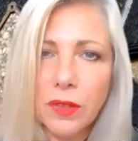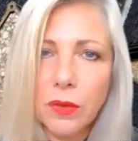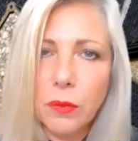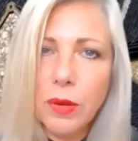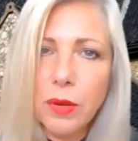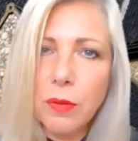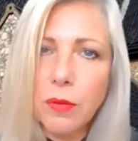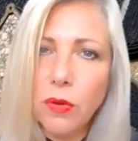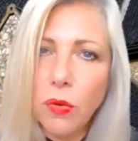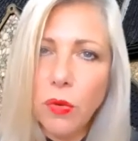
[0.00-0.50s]

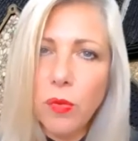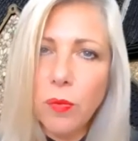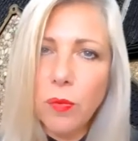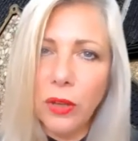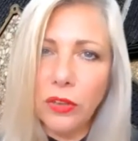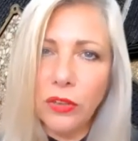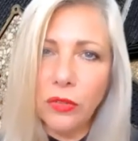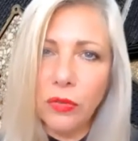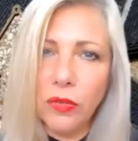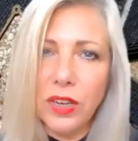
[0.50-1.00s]
We were
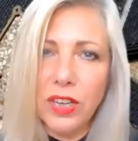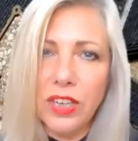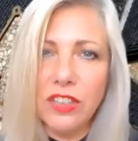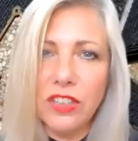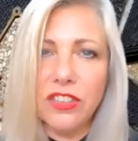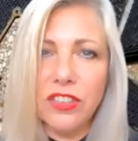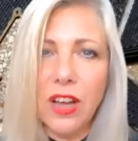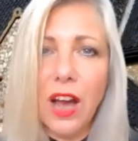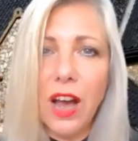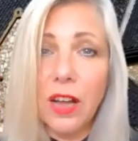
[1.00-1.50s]
almost
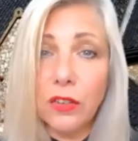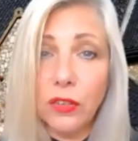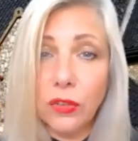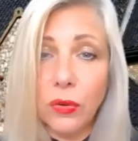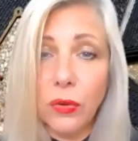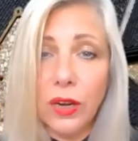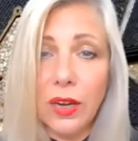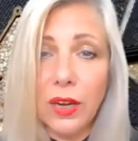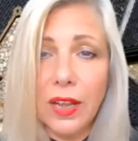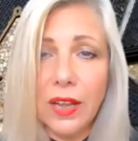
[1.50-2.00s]
finished our
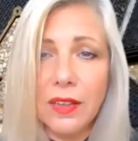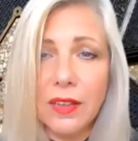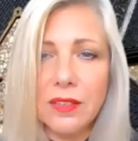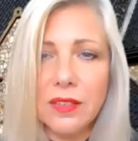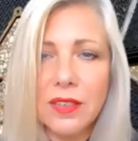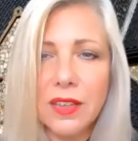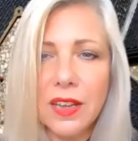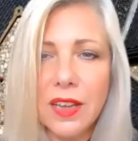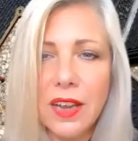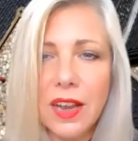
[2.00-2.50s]
toilet,
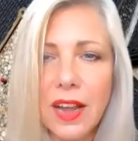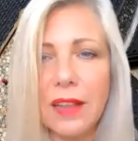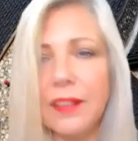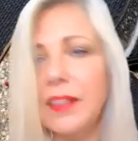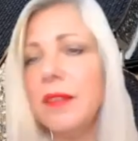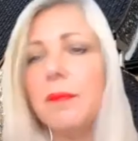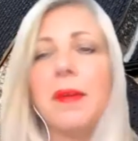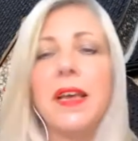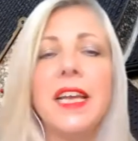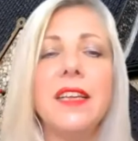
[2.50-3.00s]
and
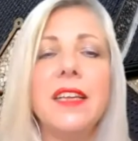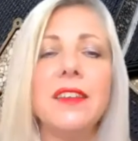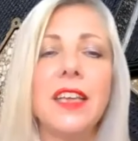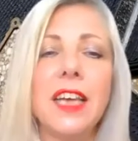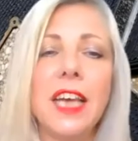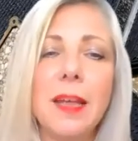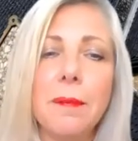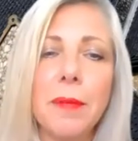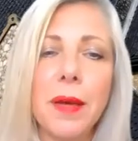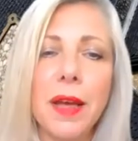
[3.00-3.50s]
the maid
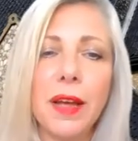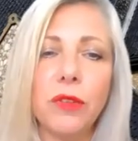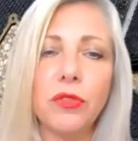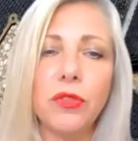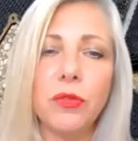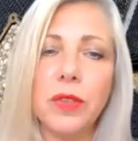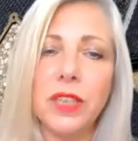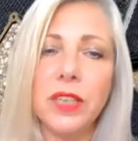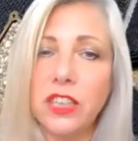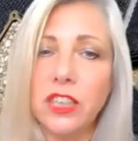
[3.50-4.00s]
came back
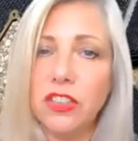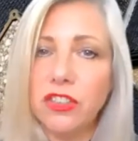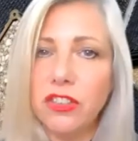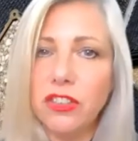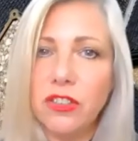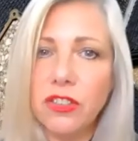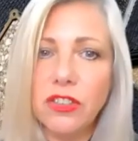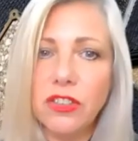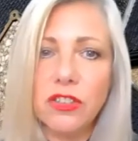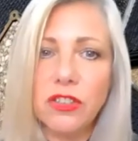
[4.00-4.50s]
from the
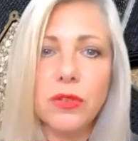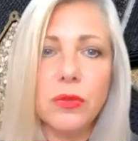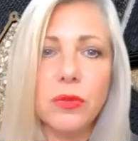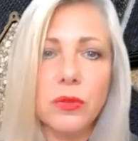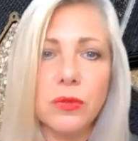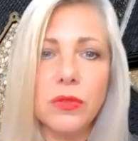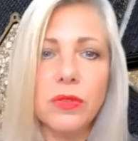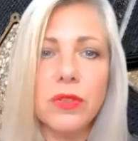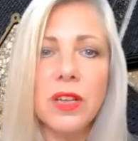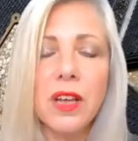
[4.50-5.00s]
kitchen
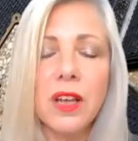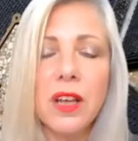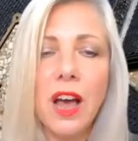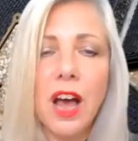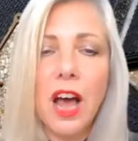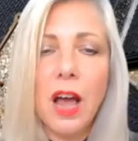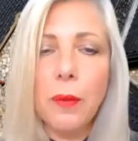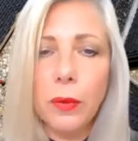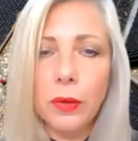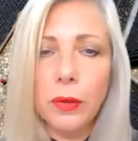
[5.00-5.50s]
soon,
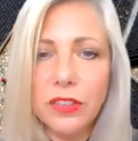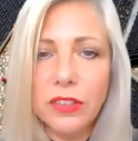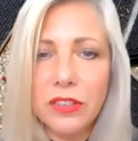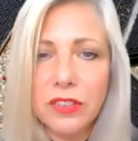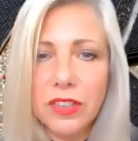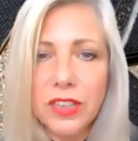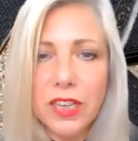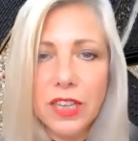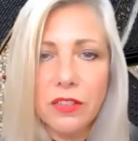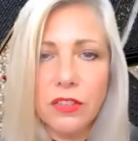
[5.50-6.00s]
I wanted
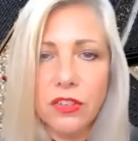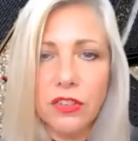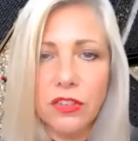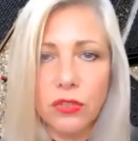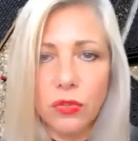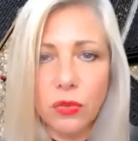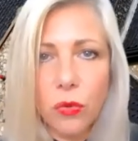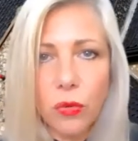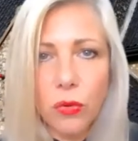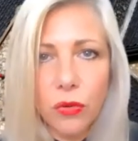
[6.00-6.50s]
to hear the
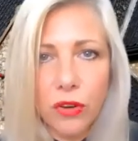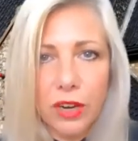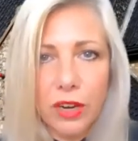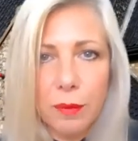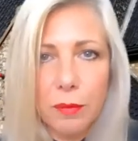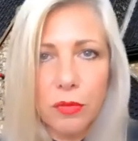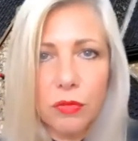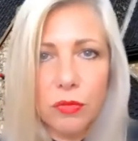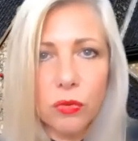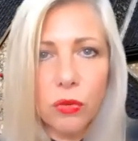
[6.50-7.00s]
story
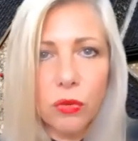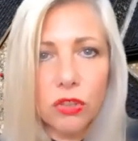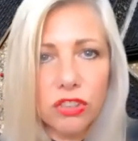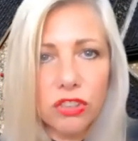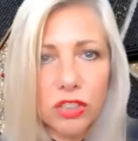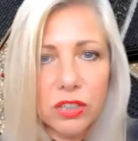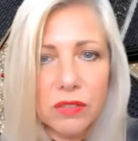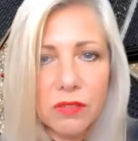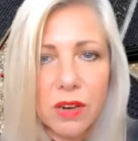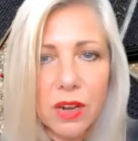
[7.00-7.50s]
before
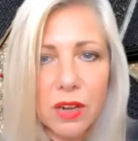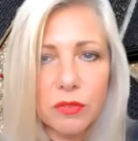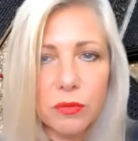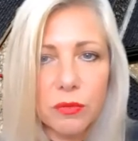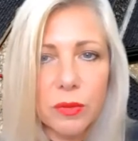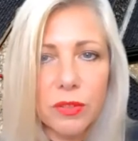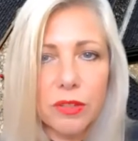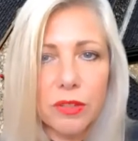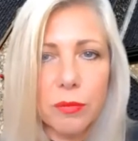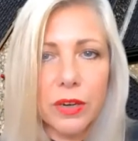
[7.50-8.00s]
she arrived
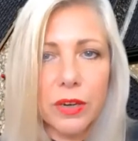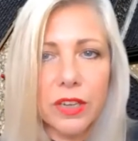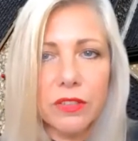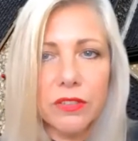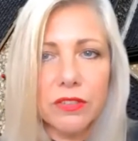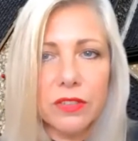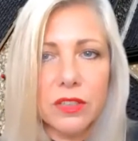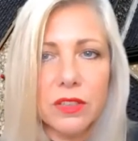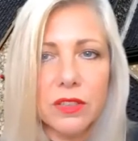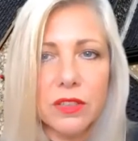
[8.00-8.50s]
with the
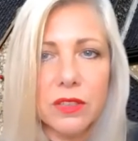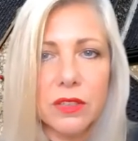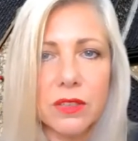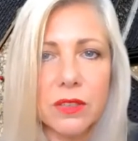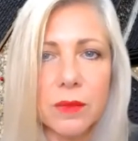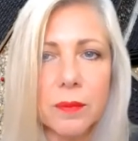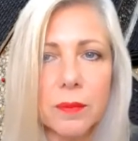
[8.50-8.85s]
breakfast.